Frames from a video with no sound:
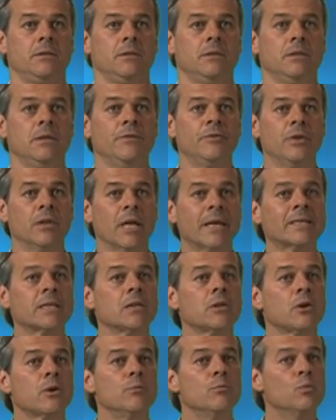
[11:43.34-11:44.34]
If you'd like to
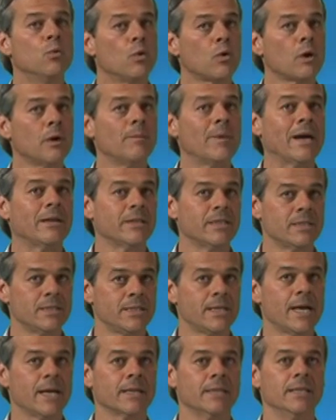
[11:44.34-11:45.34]
learn more about this
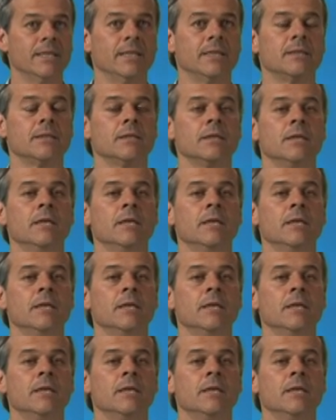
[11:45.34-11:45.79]
technique,